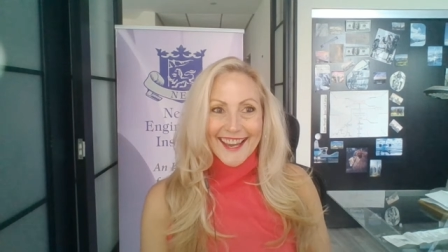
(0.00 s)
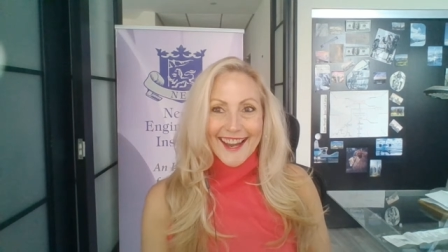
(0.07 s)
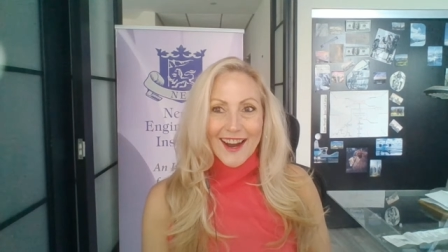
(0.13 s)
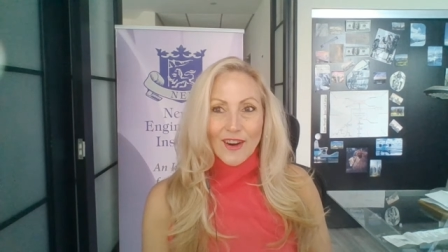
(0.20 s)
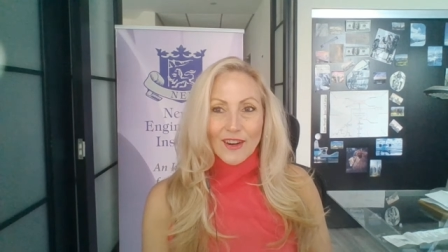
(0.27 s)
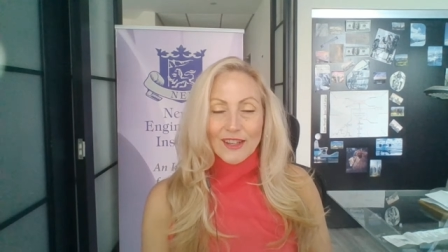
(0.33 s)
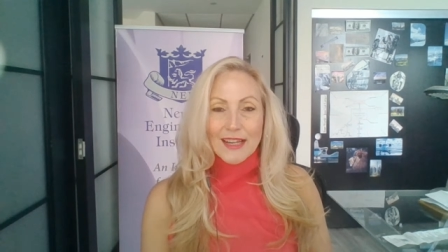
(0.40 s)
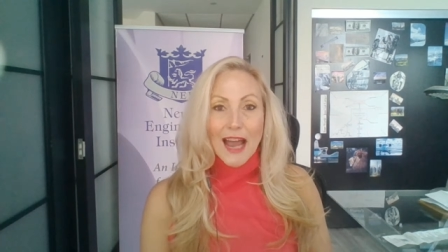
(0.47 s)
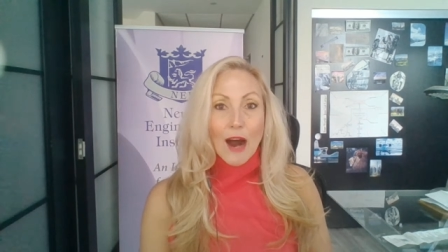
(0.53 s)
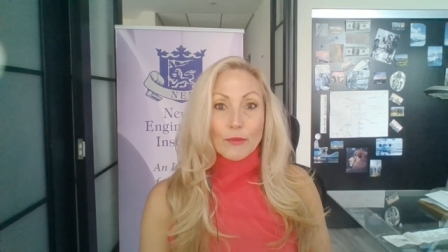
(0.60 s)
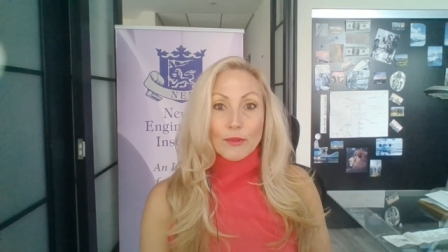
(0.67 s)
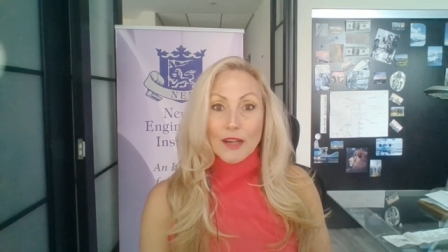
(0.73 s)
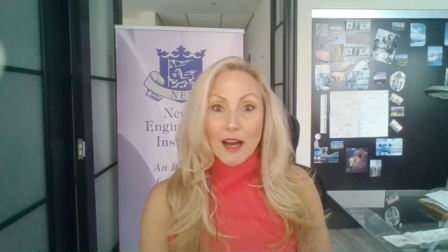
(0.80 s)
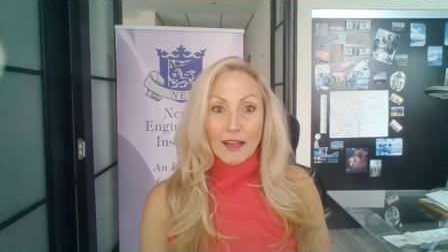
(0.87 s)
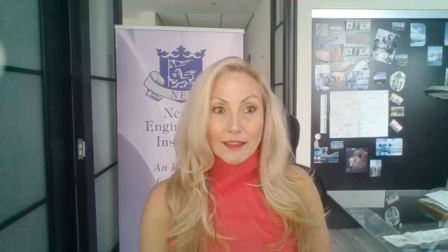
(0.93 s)
or now
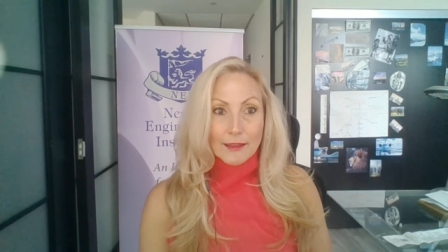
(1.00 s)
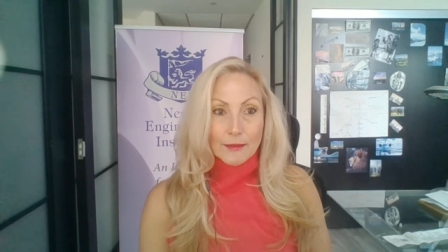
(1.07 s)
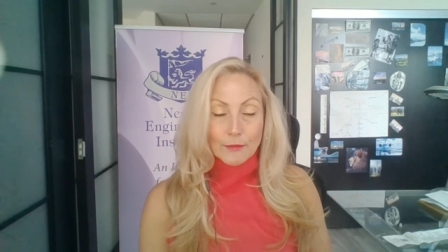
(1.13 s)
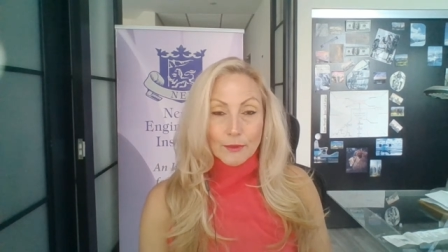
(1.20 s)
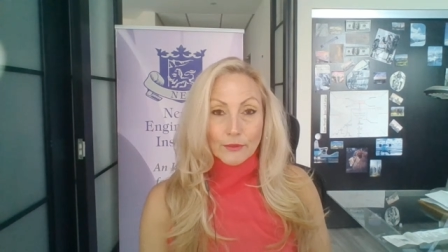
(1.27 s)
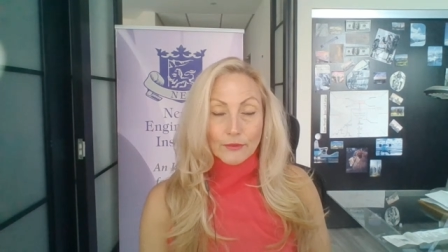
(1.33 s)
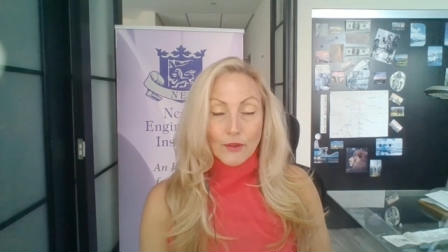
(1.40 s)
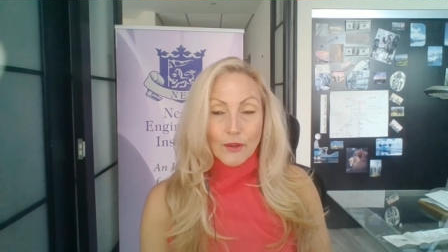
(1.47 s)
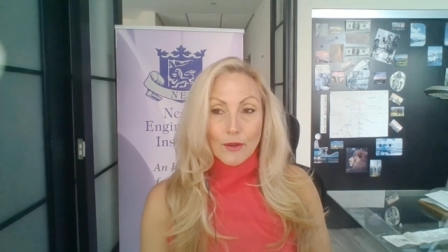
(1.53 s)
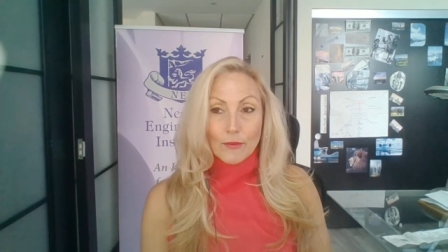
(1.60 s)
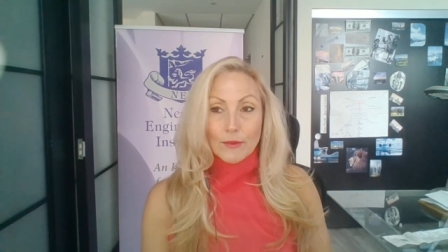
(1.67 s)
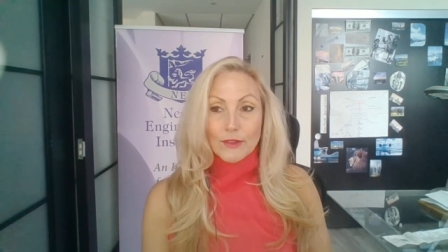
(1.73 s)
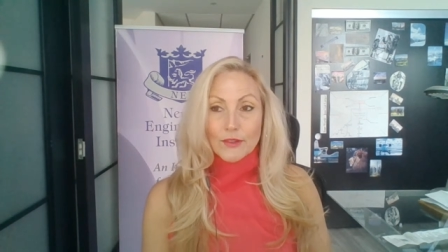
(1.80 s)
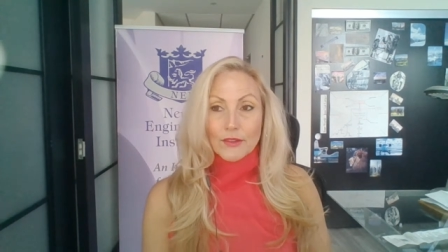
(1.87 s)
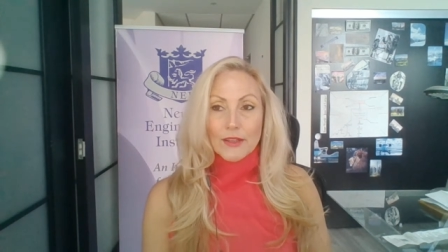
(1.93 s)
we're not going to move
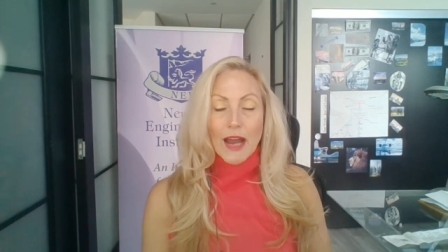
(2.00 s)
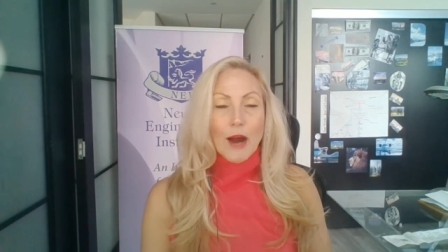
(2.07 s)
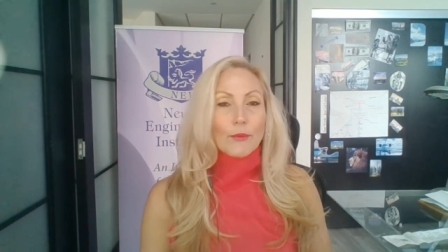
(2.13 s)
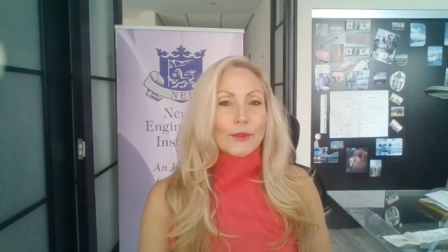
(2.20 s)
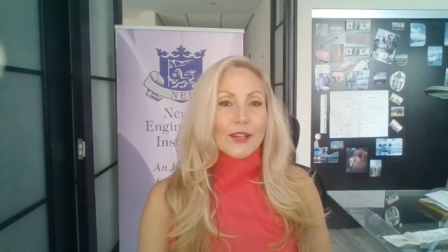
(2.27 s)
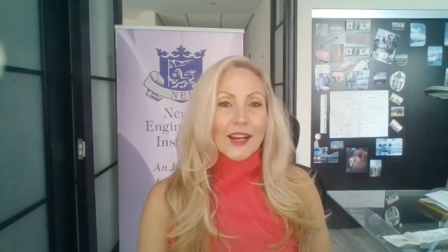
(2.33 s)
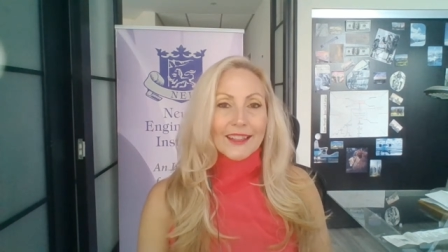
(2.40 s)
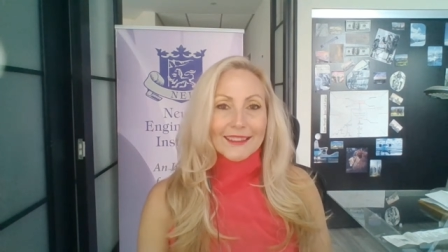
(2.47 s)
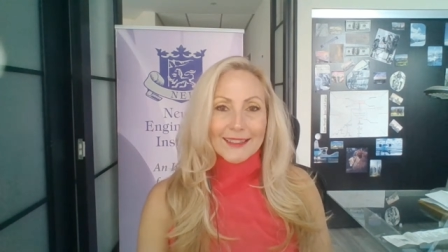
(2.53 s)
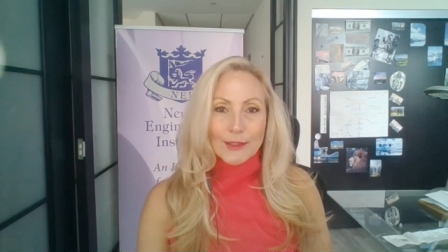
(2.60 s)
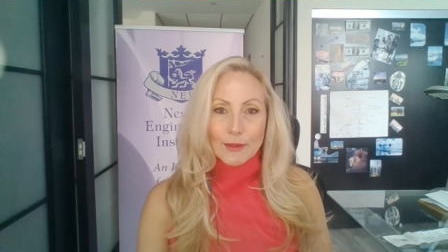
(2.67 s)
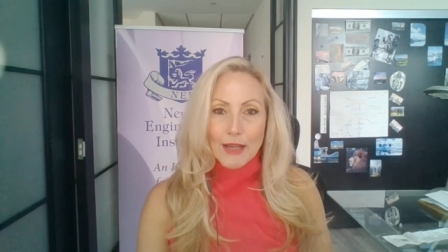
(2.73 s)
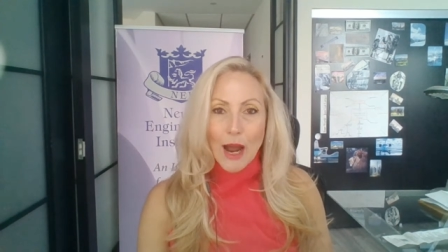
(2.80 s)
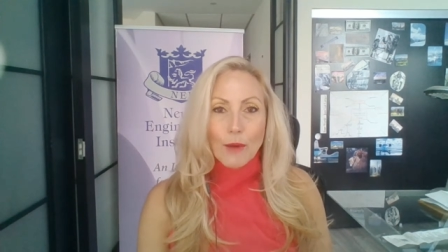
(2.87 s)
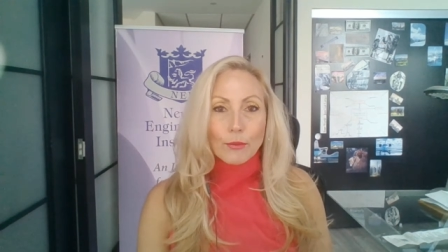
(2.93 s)
forward, or now
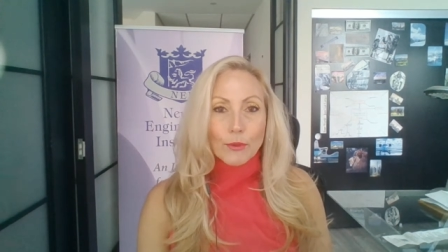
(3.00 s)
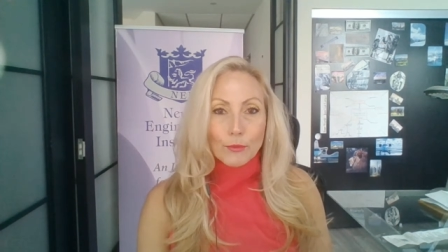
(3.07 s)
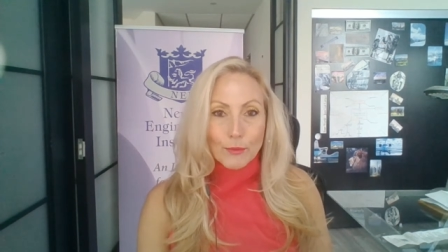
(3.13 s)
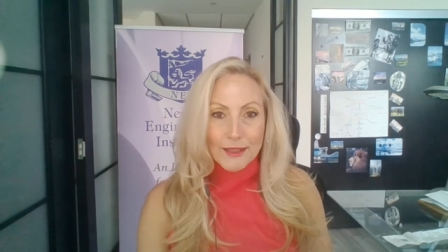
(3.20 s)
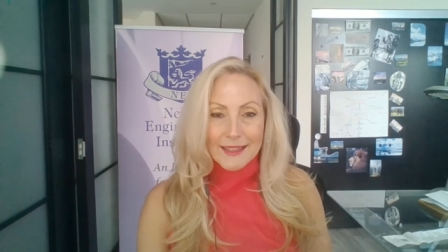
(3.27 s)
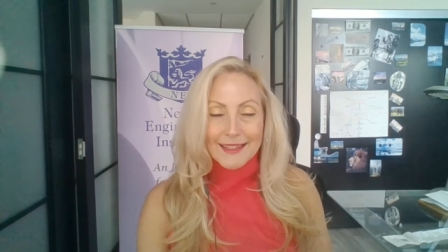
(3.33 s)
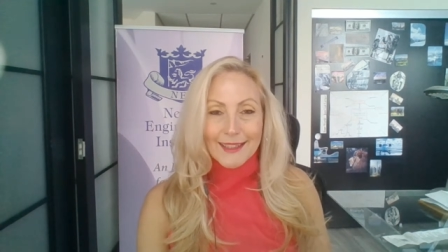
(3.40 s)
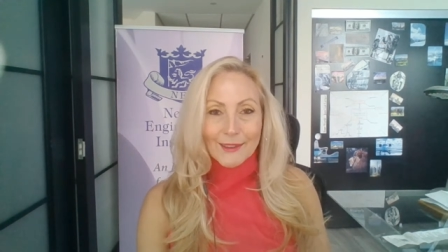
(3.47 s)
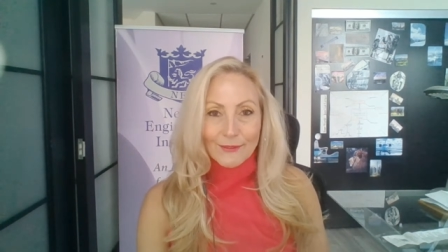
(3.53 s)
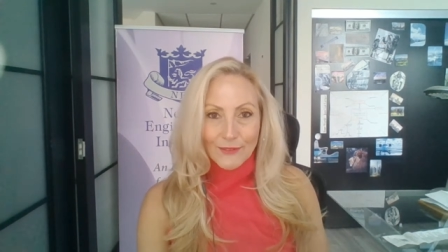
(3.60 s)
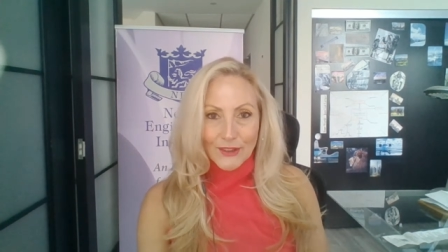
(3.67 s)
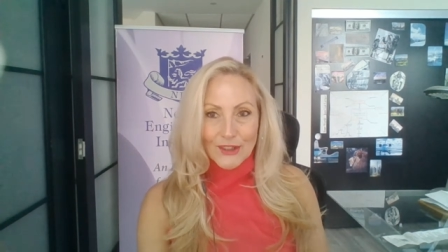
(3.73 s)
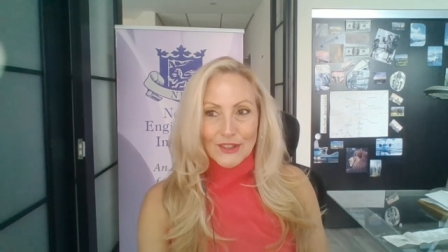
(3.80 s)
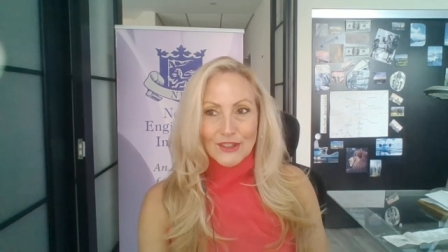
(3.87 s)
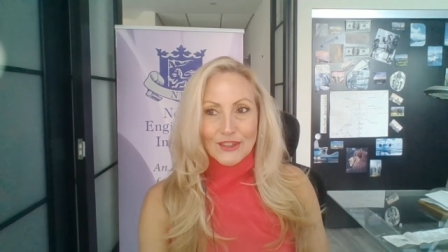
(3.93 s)
we're risk
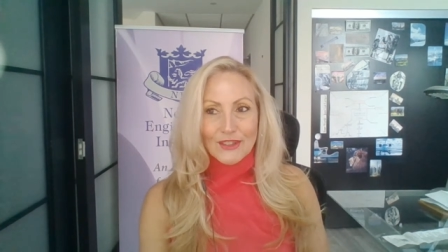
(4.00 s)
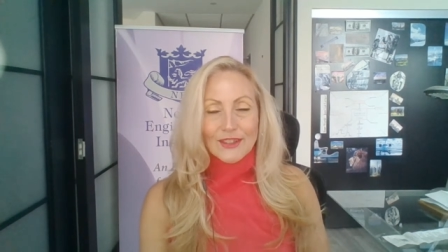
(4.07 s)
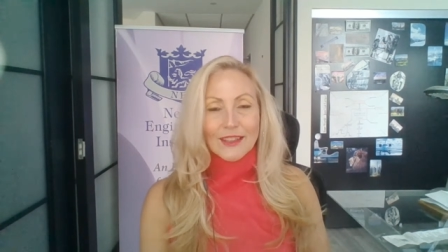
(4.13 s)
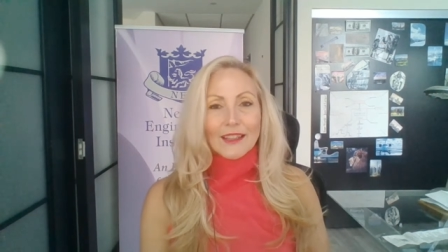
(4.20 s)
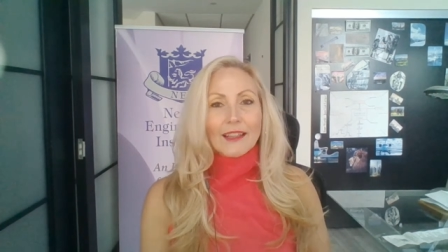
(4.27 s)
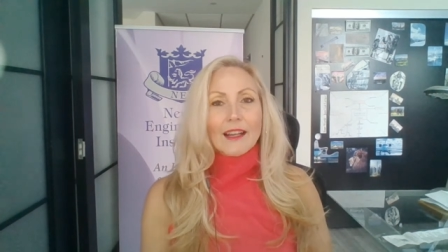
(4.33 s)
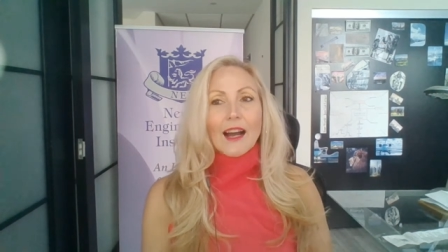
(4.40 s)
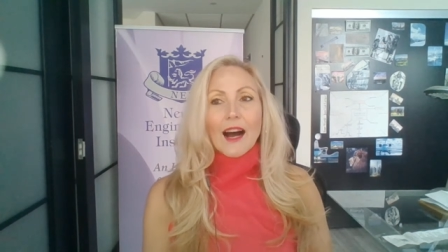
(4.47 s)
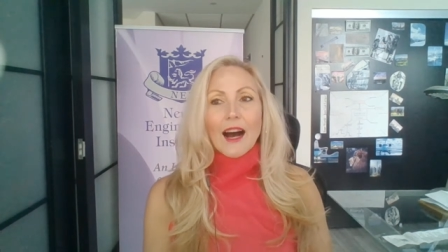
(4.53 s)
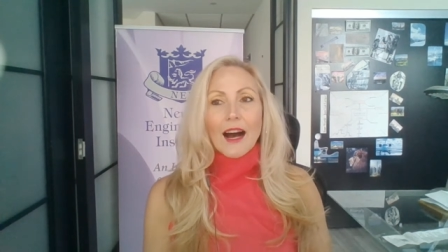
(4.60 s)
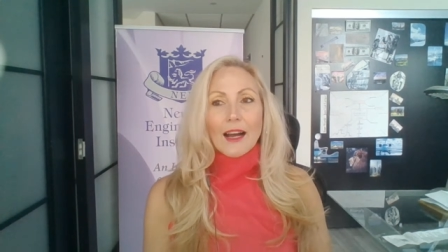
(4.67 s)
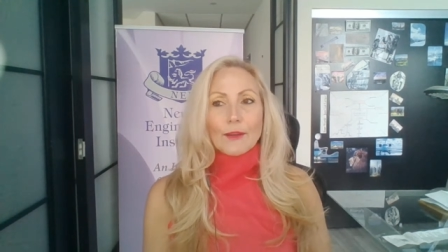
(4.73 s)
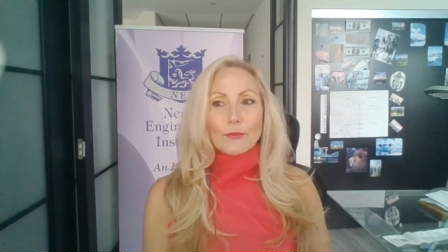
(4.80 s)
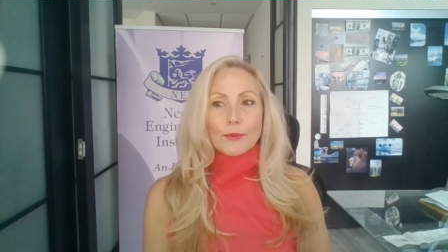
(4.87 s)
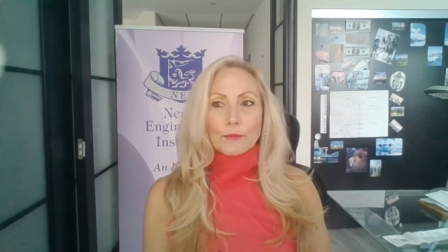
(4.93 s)
adverse,
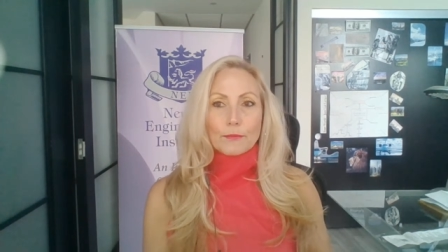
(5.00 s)
I'd